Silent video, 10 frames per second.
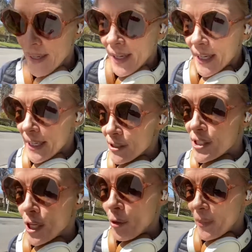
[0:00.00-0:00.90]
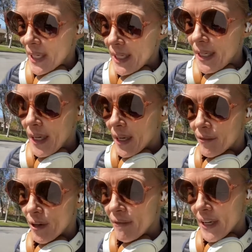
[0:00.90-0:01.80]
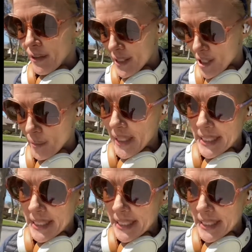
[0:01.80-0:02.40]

and how so many of our veterans are being